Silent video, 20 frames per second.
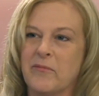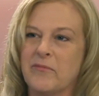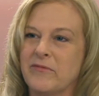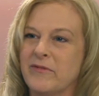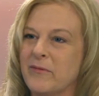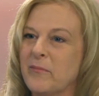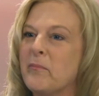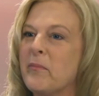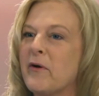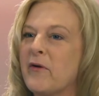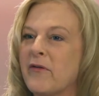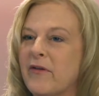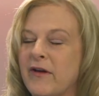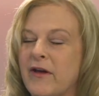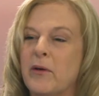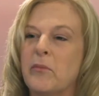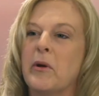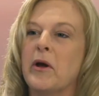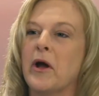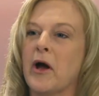barely
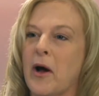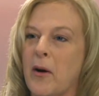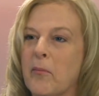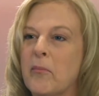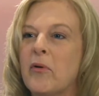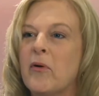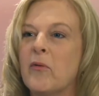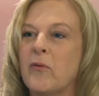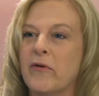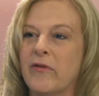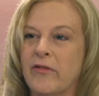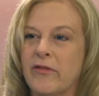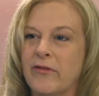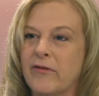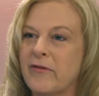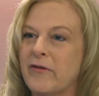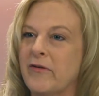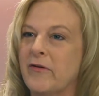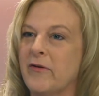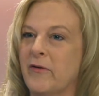keeping up with,
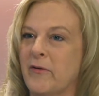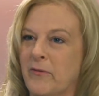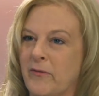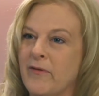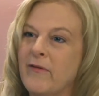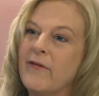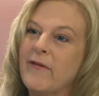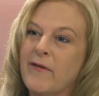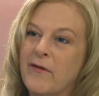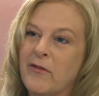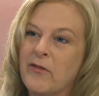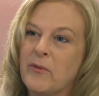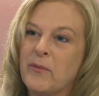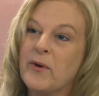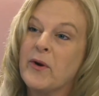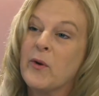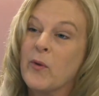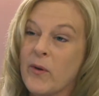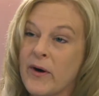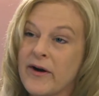you know, the
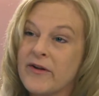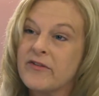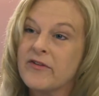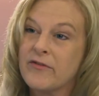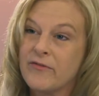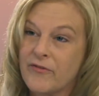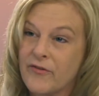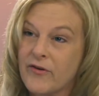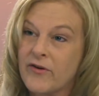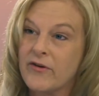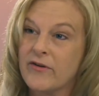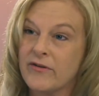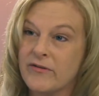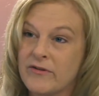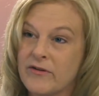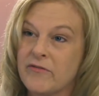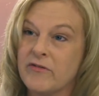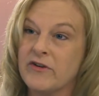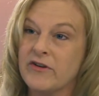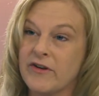requests for
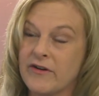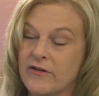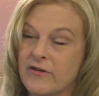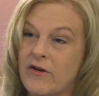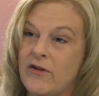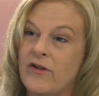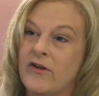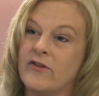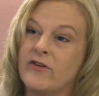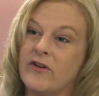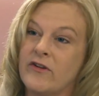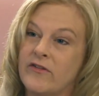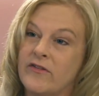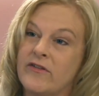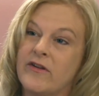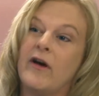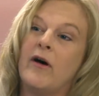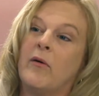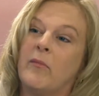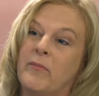different technologies
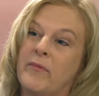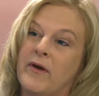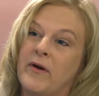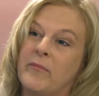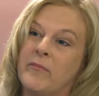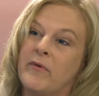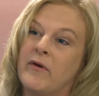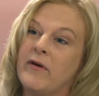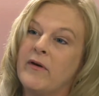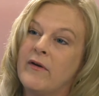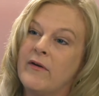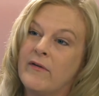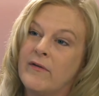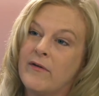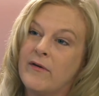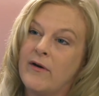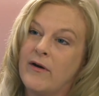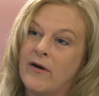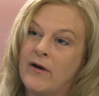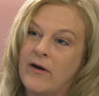to help them.
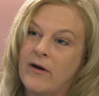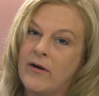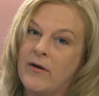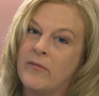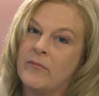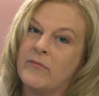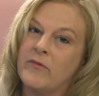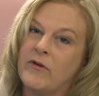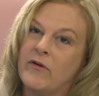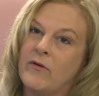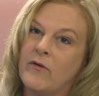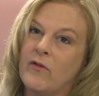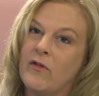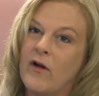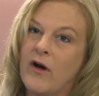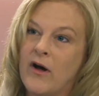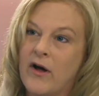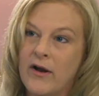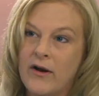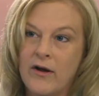In a
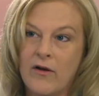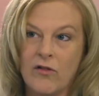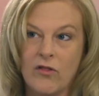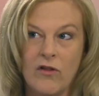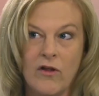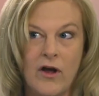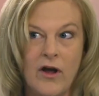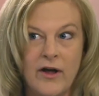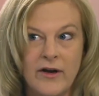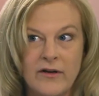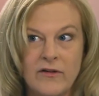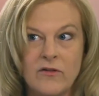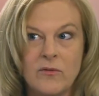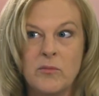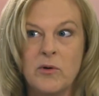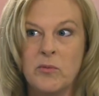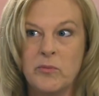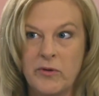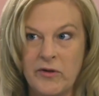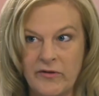lot in the
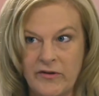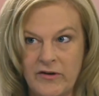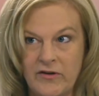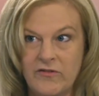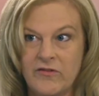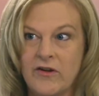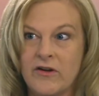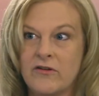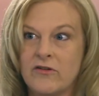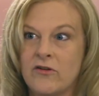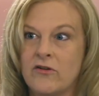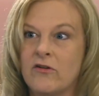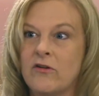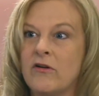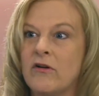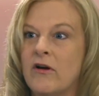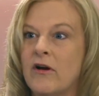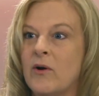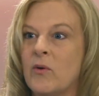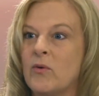mobility
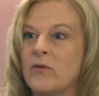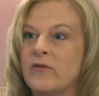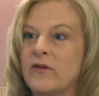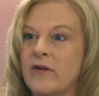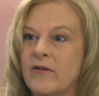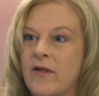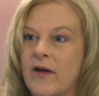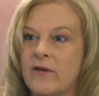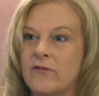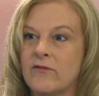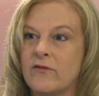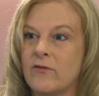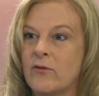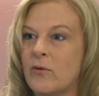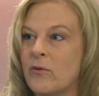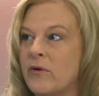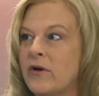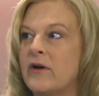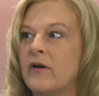sector, I would say that's growing